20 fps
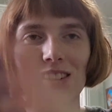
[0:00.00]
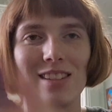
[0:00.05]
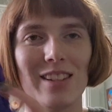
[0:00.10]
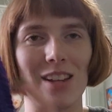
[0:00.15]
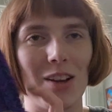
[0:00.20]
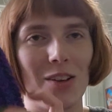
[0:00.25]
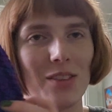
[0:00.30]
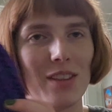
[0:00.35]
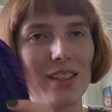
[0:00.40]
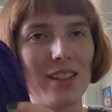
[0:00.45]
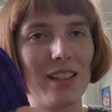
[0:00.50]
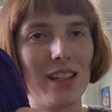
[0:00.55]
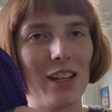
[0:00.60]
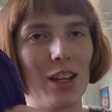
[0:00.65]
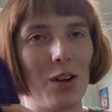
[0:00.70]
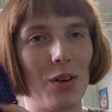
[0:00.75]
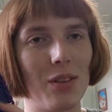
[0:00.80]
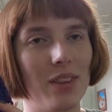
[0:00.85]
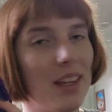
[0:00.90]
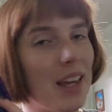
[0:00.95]
so this
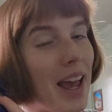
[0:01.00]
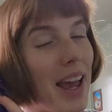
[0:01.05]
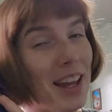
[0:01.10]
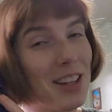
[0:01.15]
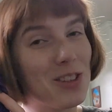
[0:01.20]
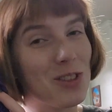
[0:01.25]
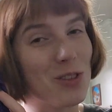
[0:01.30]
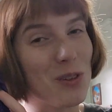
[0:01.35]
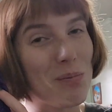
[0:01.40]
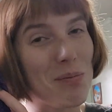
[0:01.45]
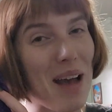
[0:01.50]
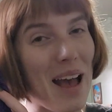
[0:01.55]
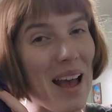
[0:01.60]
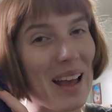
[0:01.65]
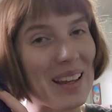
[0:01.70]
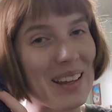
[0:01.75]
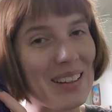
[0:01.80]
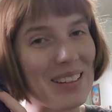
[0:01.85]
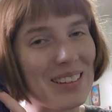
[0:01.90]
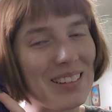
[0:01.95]
can go in the extra
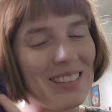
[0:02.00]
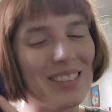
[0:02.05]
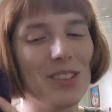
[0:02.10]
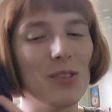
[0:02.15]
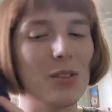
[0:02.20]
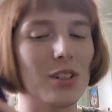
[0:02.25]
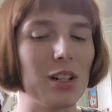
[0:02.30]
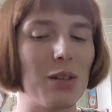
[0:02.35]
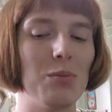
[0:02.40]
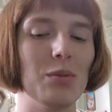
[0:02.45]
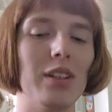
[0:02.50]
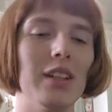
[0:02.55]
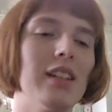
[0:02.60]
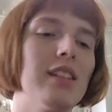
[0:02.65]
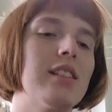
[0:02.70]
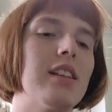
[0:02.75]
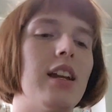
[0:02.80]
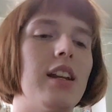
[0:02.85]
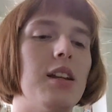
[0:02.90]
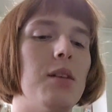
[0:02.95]
pile, which I'm really
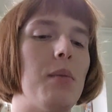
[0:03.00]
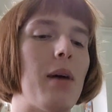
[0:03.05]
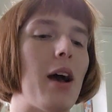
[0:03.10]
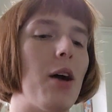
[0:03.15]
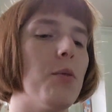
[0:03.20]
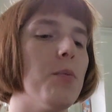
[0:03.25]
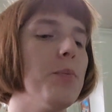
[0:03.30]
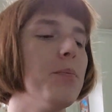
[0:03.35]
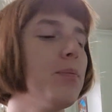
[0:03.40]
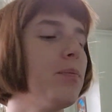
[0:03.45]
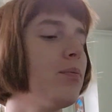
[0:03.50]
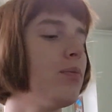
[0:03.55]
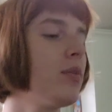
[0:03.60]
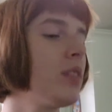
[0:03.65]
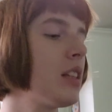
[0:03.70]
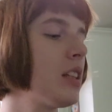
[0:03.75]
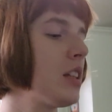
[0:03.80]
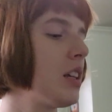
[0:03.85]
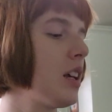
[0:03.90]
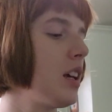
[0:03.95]
excited about.
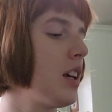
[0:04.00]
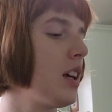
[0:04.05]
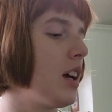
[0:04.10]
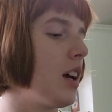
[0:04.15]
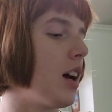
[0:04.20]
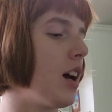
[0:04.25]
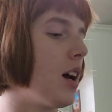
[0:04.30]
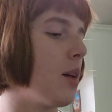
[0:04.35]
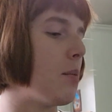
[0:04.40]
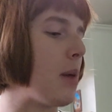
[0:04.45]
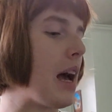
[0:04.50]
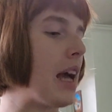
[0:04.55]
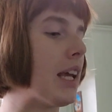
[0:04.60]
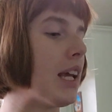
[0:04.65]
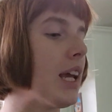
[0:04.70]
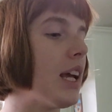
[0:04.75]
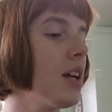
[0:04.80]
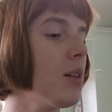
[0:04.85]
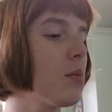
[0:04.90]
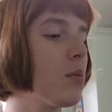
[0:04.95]
I
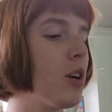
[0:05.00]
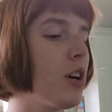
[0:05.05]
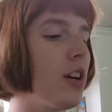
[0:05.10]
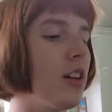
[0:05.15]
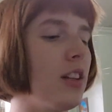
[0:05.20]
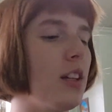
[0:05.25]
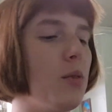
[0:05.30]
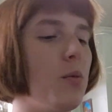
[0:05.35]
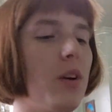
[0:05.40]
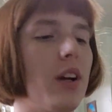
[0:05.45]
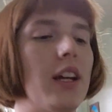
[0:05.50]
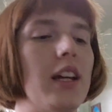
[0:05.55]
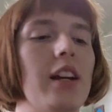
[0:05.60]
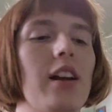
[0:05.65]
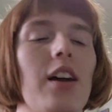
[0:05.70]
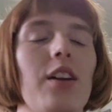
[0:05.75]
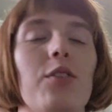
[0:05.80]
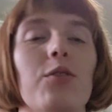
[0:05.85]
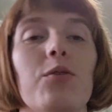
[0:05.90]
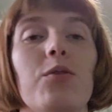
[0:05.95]
am currently working
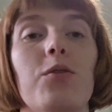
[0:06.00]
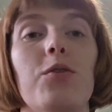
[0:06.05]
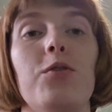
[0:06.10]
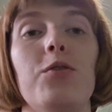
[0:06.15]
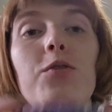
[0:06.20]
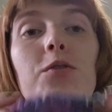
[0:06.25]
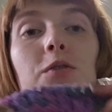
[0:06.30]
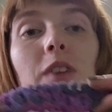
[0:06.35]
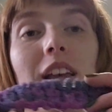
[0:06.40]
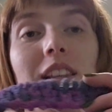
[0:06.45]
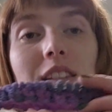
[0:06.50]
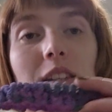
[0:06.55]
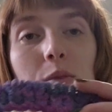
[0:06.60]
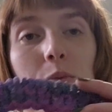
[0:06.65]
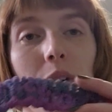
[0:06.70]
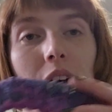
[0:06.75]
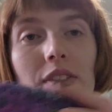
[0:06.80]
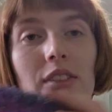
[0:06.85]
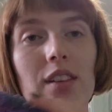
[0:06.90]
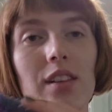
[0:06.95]
on a fuzzy
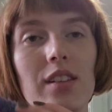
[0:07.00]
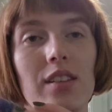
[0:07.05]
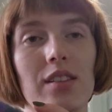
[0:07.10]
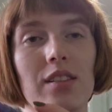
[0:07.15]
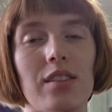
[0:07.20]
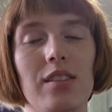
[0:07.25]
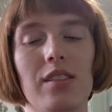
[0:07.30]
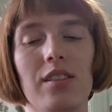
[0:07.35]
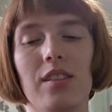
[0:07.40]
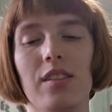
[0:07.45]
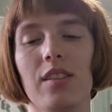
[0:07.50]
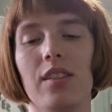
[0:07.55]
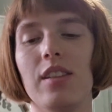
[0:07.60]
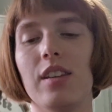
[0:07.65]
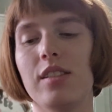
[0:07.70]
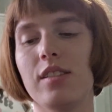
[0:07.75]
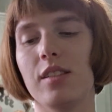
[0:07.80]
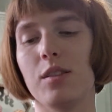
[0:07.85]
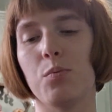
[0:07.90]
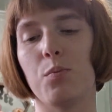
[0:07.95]
one. This
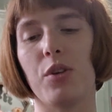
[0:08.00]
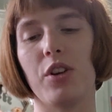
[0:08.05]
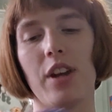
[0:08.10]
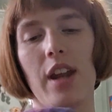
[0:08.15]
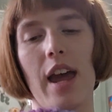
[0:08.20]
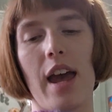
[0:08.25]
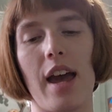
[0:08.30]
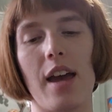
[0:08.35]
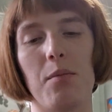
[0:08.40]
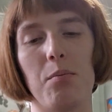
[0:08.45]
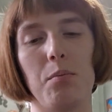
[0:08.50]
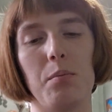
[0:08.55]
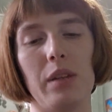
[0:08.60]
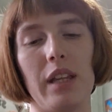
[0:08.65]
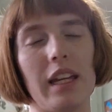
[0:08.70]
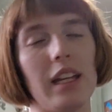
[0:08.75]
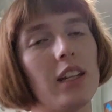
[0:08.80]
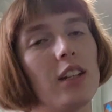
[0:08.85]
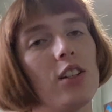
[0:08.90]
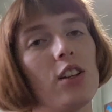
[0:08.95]
is Bernat
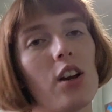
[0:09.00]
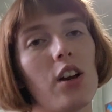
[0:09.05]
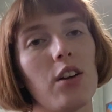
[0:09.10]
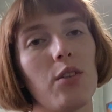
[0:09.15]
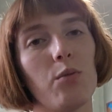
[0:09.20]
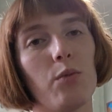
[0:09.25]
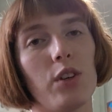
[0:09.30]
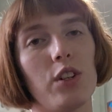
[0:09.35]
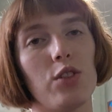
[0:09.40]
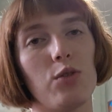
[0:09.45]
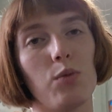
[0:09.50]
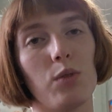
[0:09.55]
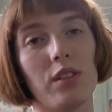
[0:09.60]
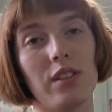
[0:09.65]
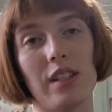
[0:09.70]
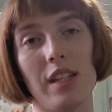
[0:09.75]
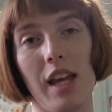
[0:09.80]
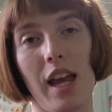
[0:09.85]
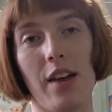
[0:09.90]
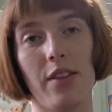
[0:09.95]
blanket yarn, which we'll
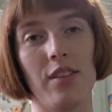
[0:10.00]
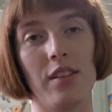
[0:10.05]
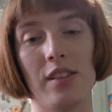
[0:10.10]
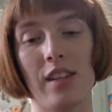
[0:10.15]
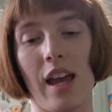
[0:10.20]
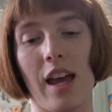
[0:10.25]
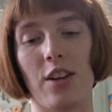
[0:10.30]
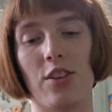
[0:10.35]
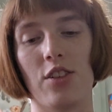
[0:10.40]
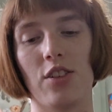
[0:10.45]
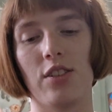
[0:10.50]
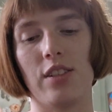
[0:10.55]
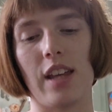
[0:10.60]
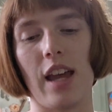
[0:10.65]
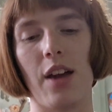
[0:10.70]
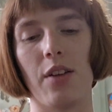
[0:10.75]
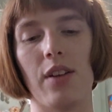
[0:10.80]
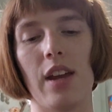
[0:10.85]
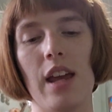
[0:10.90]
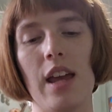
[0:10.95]
see how this hat turns
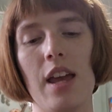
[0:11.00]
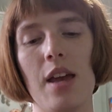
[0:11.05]
out.